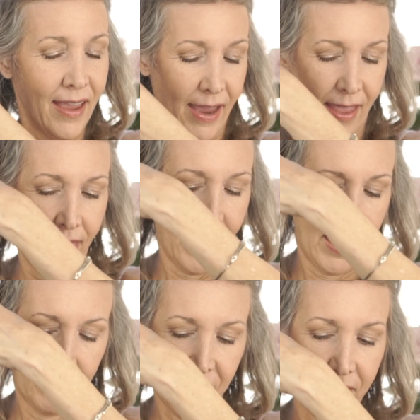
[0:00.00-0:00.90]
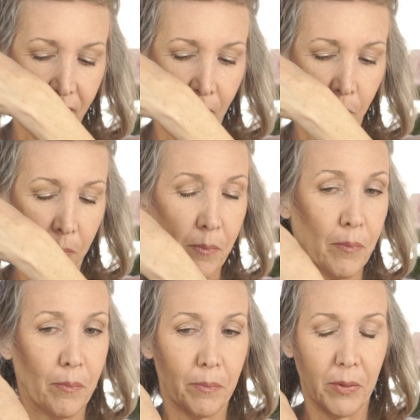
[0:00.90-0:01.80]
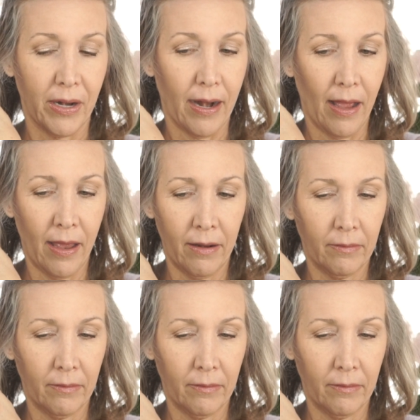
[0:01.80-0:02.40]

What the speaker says: And then I'm just going to put it on.